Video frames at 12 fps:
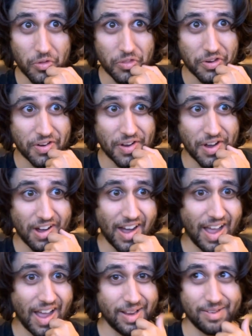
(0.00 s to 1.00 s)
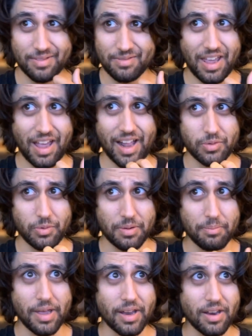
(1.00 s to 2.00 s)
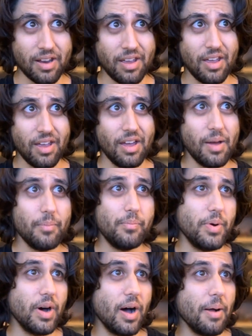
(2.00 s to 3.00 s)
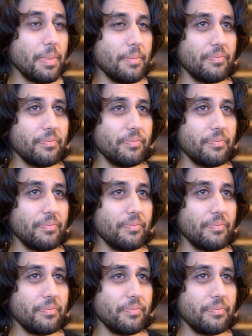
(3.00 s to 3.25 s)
than I care to admit, but